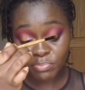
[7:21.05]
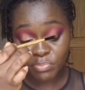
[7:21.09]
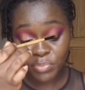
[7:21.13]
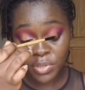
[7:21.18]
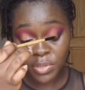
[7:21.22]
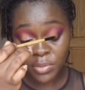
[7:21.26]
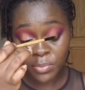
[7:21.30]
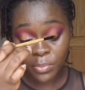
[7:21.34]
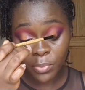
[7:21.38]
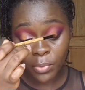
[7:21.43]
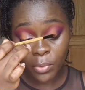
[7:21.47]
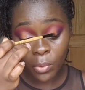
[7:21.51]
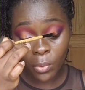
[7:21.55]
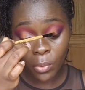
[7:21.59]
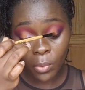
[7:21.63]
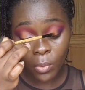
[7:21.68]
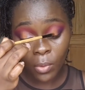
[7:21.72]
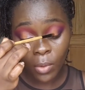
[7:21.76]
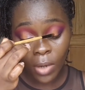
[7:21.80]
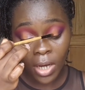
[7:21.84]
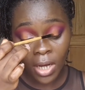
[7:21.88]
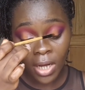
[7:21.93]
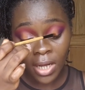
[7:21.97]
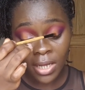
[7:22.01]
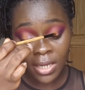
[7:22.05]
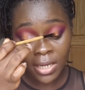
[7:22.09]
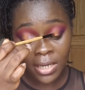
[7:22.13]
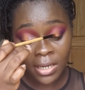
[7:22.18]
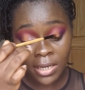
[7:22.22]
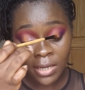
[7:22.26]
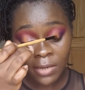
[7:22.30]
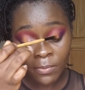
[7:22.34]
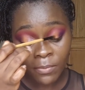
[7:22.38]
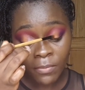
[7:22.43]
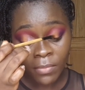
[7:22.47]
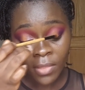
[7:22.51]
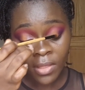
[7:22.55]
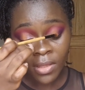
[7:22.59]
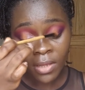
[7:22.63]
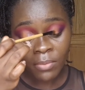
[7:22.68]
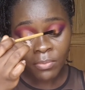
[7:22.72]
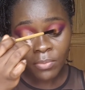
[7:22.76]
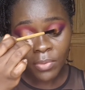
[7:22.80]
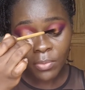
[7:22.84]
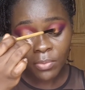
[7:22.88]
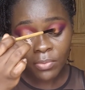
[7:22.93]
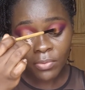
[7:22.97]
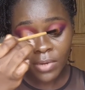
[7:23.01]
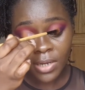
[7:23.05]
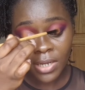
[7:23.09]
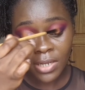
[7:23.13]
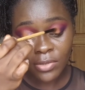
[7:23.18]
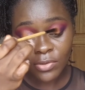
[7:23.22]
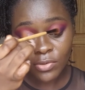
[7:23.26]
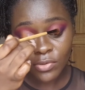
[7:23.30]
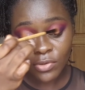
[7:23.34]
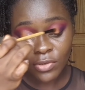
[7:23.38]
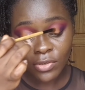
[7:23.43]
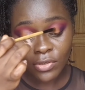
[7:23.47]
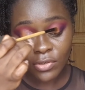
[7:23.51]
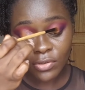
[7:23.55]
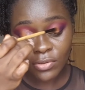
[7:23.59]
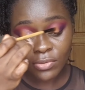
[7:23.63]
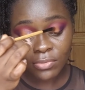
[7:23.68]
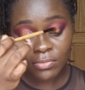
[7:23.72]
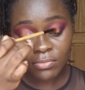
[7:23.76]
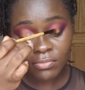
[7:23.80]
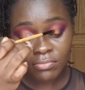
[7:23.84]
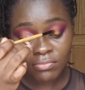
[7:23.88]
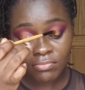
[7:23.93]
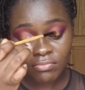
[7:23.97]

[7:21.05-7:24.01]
people, and people are not